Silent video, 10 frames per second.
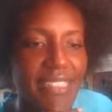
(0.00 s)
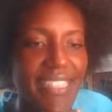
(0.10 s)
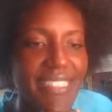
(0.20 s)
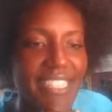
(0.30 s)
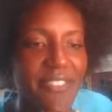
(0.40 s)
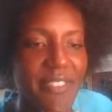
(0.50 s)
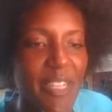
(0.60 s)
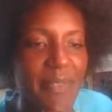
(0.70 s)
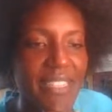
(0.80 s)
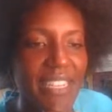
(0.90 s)
Leslie and
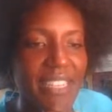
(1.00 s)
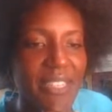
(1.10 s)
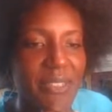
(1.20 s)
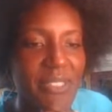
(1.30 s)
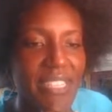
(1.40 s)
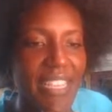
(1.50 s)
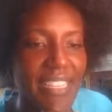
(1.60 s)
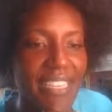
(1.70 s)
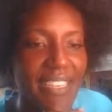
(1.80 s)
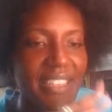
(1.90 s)
family gotta go chat
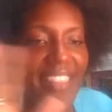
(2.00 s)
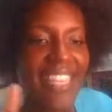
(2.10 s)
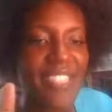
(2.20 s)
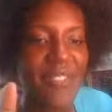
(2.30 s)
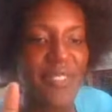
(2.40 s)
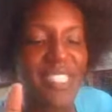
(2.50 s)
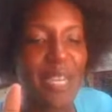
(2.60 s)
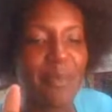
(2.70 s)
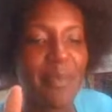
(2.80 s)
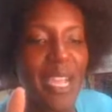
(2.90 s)
later. Thanks for
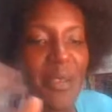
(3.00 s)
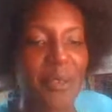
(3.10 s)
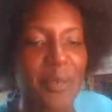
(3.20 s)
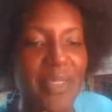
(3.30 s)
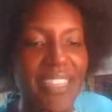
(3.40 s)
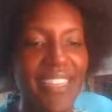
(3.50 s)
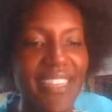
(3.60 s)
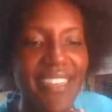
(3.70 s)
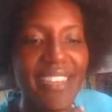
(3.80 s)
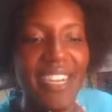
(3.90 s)
stopping by, Ruby.
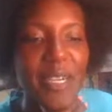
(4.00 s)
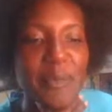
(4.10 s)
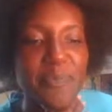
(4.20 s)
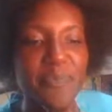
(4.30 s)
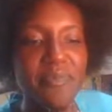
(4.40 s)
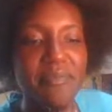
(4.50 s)
Um,